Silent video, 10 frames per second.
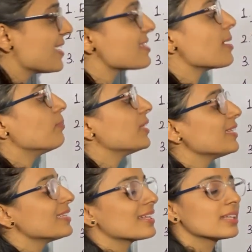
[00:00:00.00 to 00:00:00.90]
are
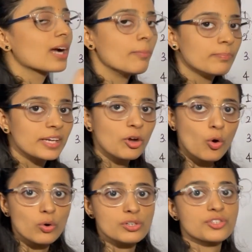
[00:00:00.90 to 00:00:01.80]
something that the company
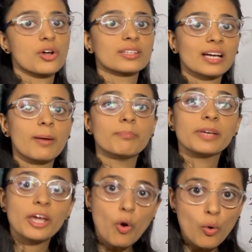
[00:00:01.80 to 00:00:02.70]
holds or the
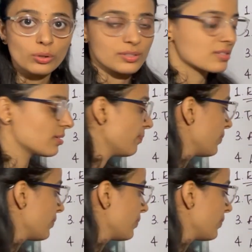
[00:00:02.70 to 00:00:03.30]
company owns.